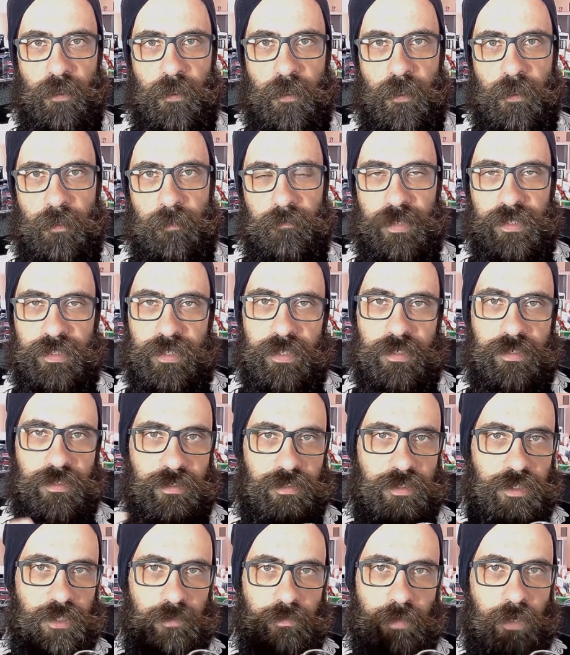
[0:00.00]
But that's
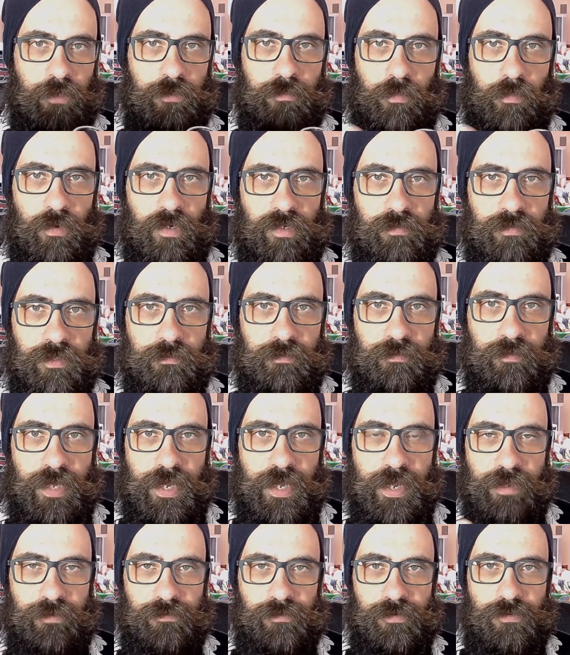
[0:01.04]
just my own problem. I
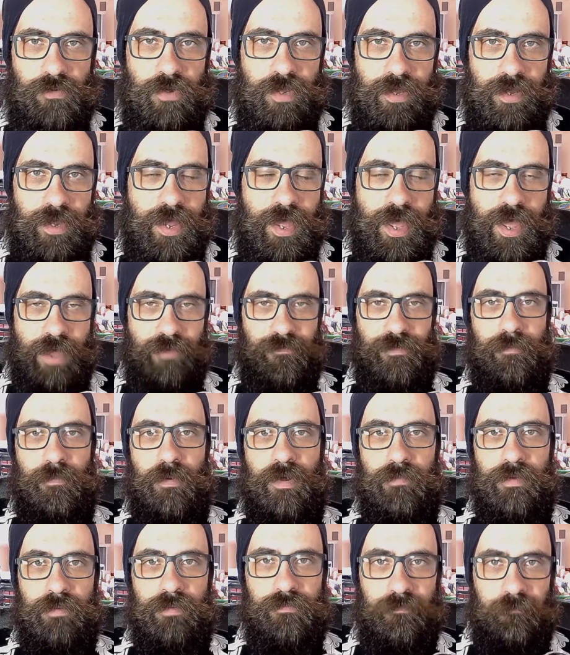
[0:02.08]
have a
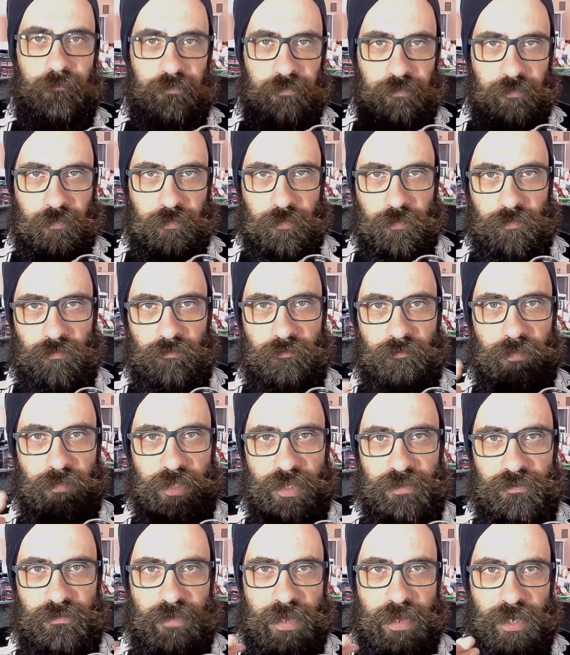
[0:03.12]
problem
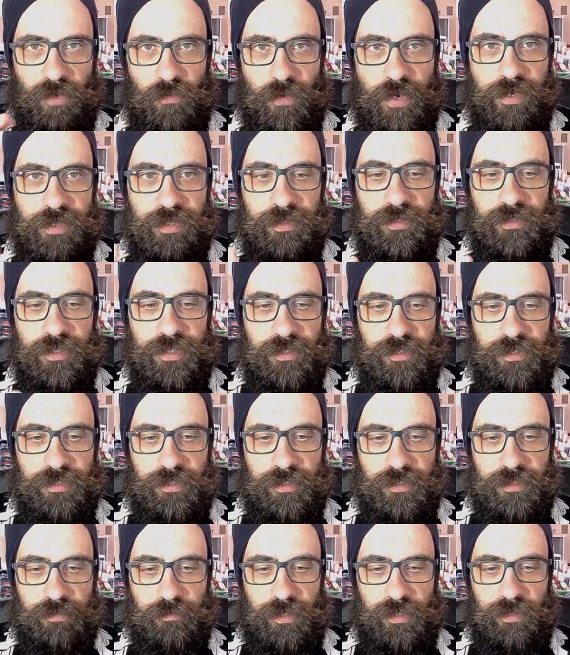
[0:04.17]
evaluating
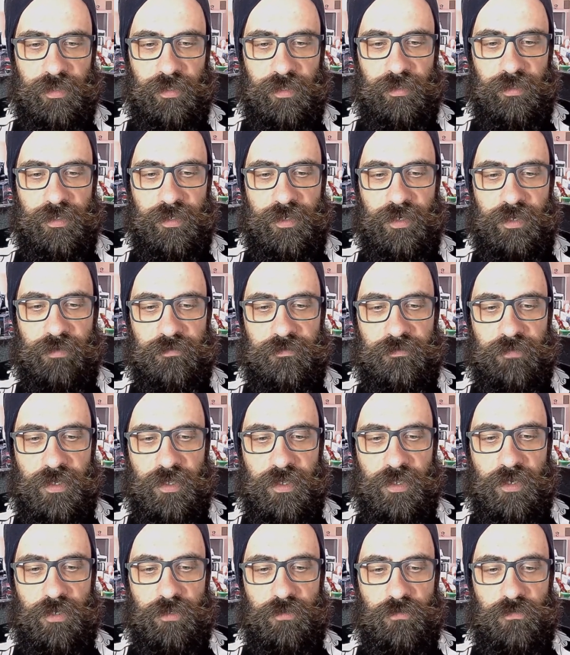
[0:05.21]
distances, but luckily enough,
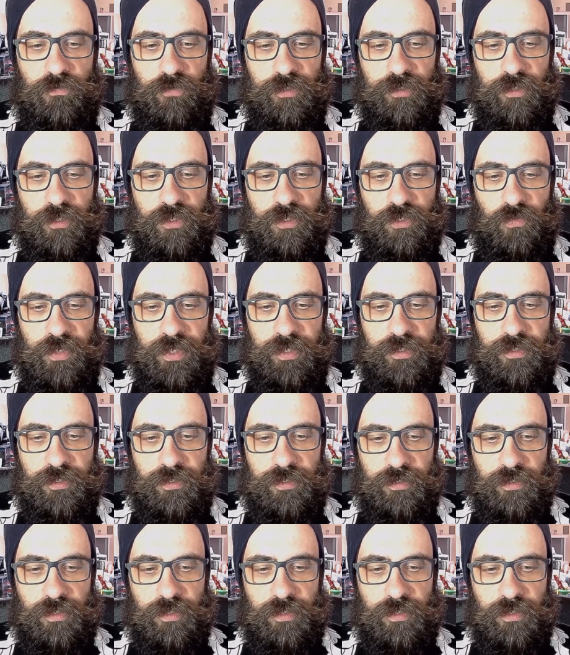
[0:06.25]
for the streets,